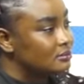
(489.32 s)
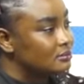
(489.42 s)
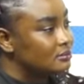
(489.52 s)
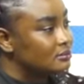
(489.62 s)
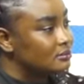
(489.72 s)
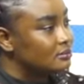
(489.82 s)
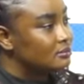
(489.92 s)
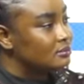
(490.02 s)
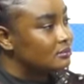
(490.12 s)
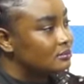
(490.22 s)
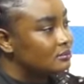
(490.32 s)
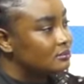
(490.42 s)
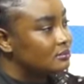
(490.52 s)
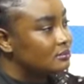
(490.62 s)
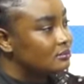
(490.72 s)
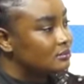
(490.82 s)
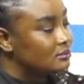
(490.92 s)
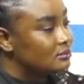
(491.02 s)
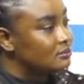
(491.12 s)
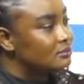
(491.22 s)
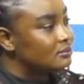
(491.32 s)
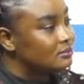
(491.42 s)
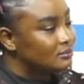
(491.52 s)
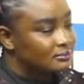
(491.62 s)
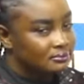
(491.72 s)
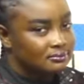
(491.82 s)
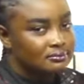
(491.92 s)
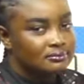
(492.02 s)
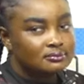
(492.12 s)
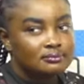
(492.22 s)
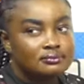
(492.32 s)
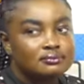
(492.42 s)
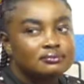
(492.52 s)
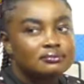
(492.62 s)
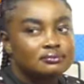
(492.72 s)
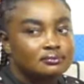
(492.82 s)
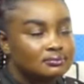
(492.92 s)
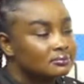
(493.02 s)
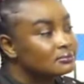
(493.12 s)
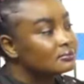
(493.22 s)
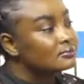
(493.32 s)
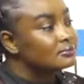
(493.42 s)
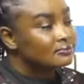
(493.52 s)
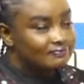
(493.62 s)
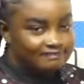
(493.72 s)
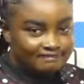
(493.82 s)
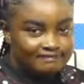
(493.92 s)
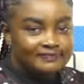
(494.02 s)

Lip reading: No words are spoken by the person on screen.